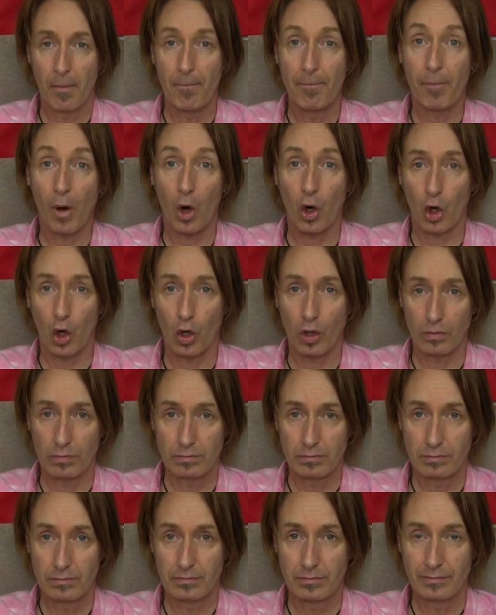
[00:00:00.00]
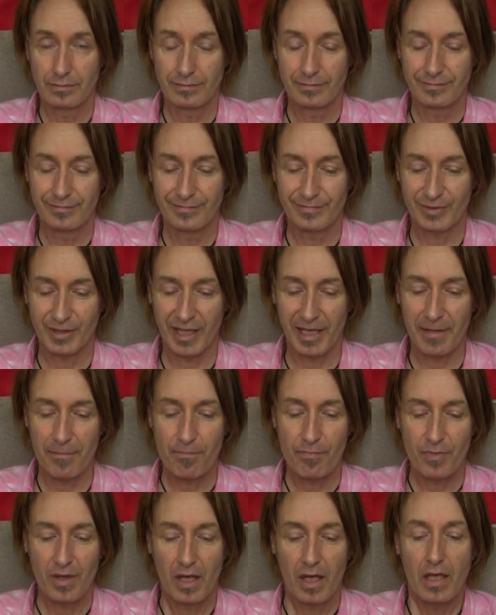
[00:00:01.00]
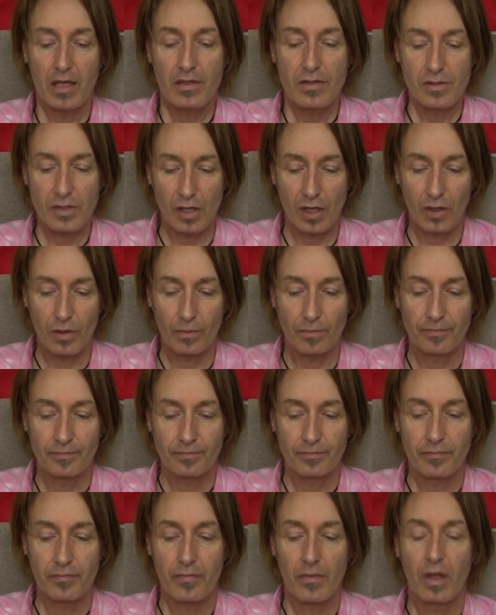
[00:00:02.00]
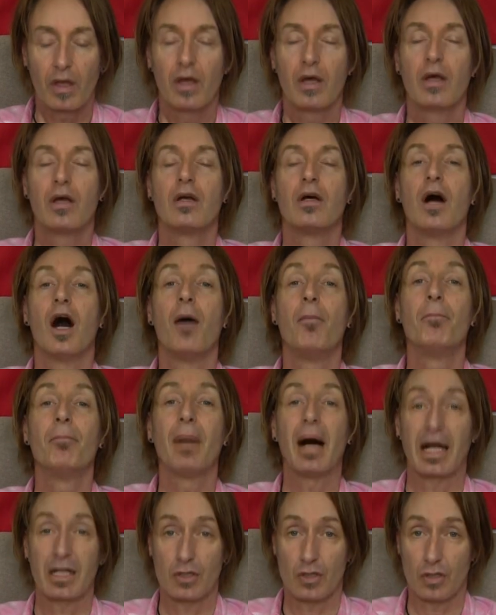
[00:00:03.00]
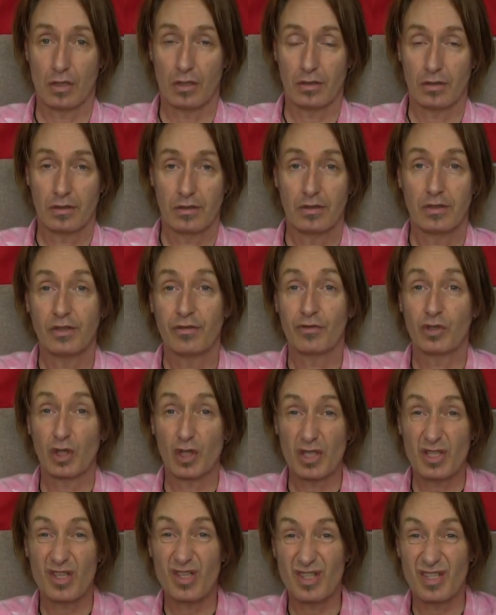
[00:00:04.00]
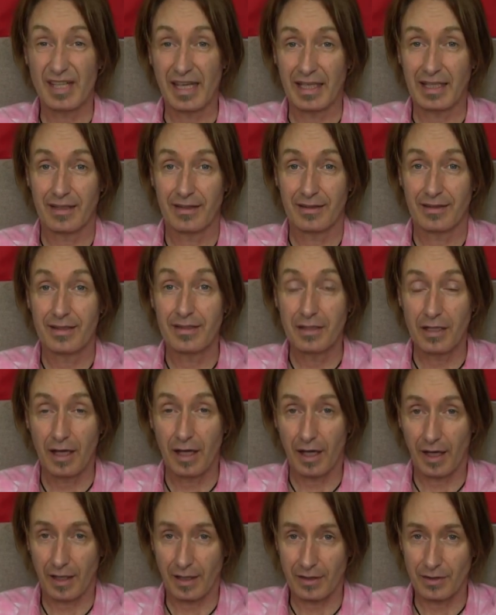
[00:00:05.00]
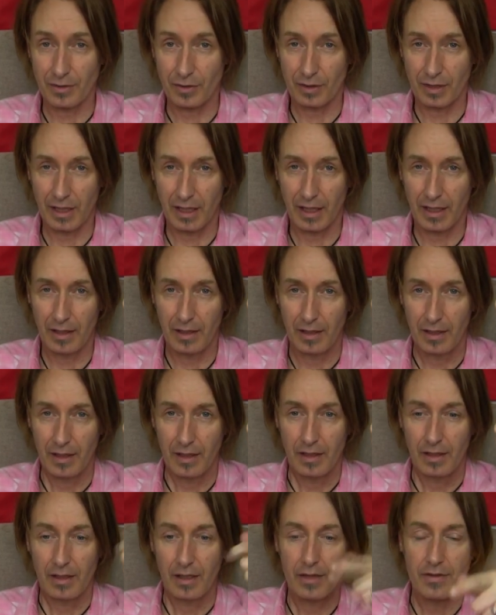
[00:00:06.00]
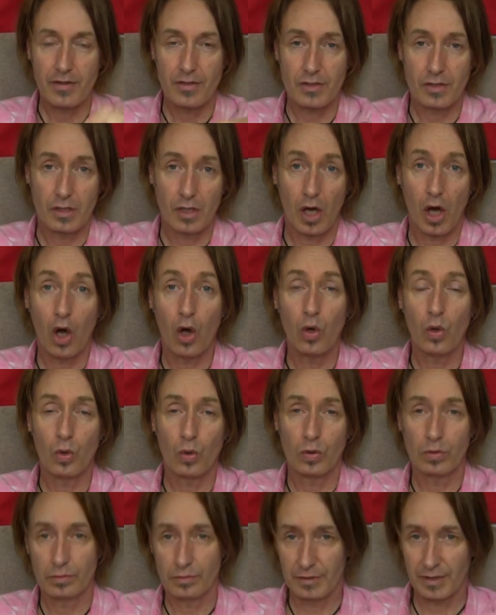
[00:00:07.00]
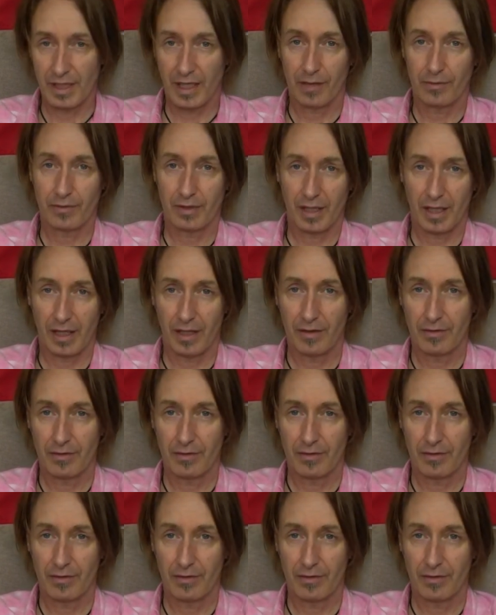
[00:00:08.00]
Poco, okay? So, imagine you've got a stick in your hand, okay? And there's an O down there.